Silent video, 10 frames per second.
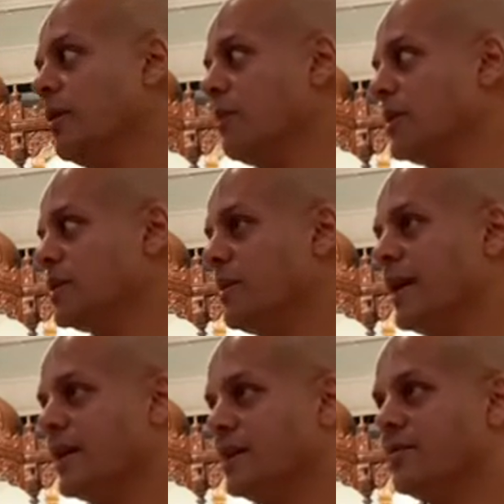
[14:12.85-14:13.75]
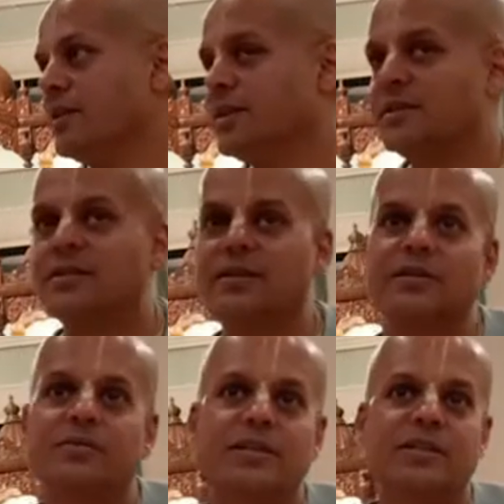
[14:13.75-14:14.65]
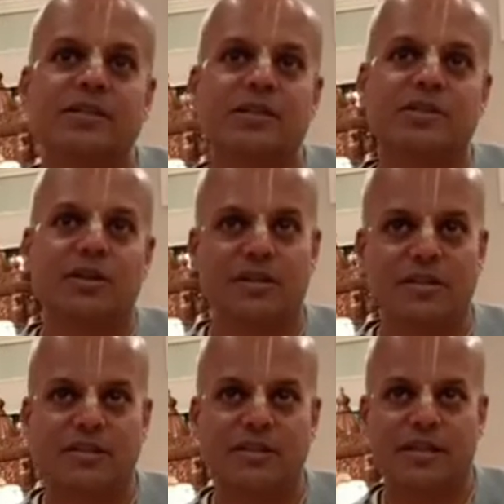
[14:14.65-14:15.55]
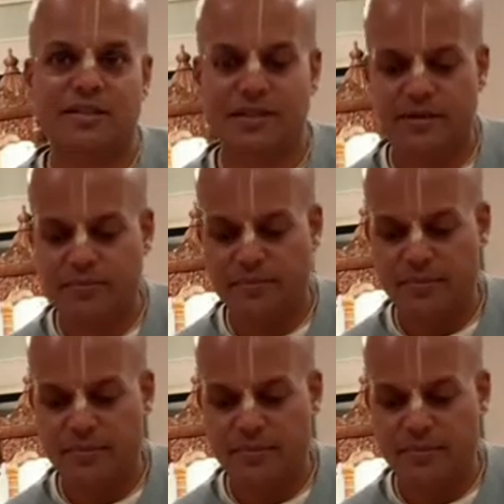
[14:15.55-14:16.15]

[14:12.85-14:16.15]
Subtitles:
and what is my activities. So we discussed all of this last time.